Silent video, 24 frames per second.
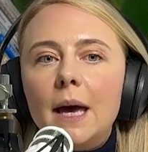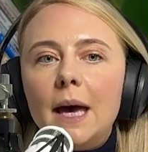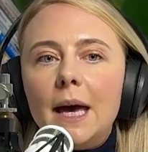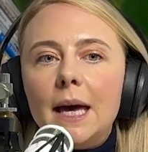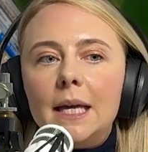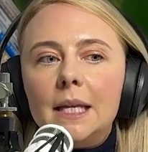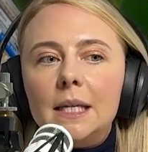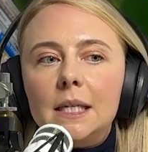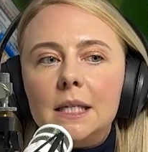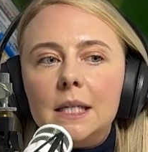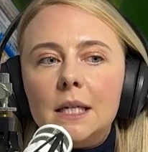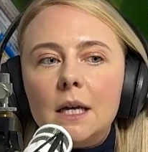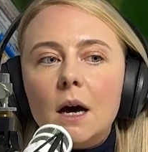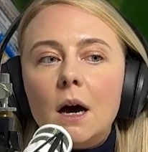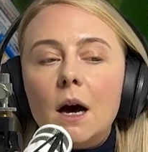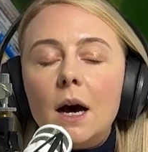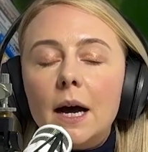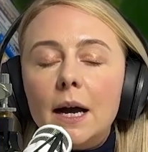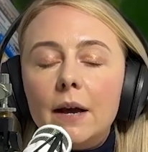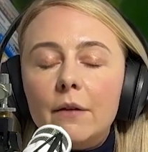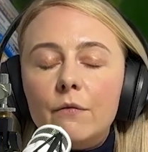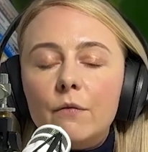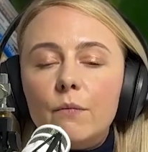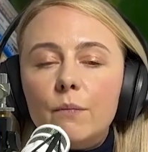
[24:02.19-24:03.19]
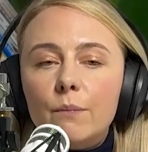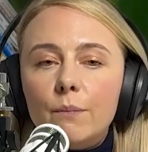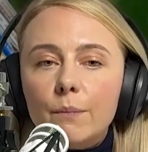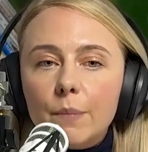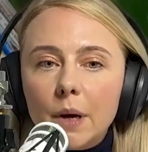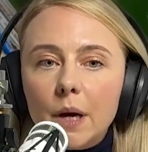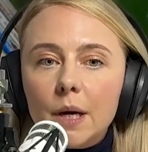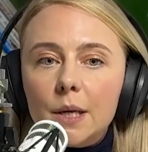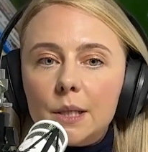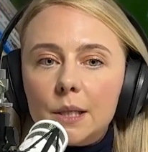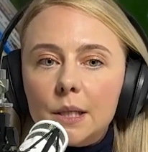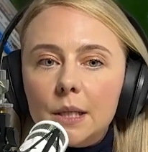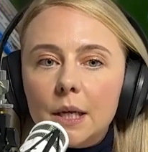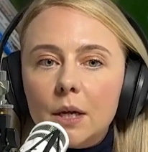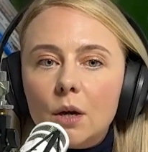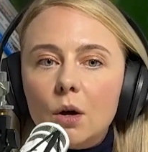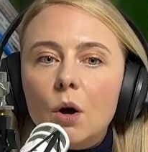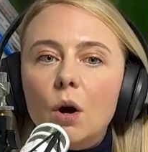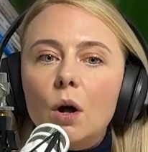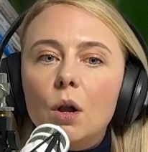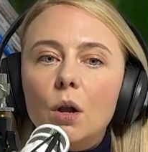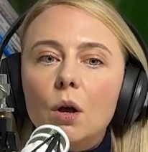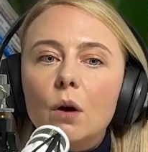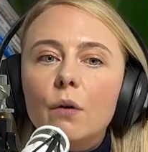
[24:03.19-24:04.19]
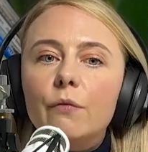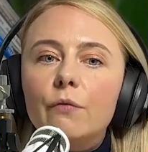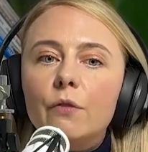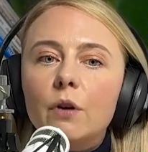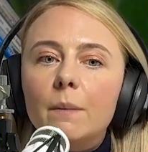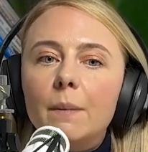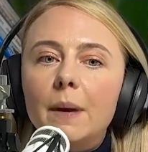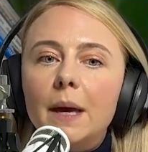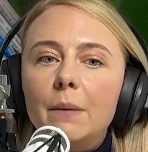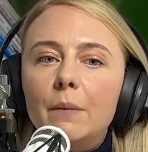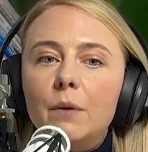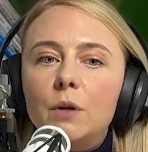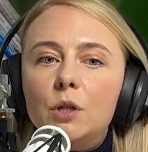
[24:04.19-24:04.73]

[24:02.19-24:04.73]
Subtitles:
and I've personally got a lot from it,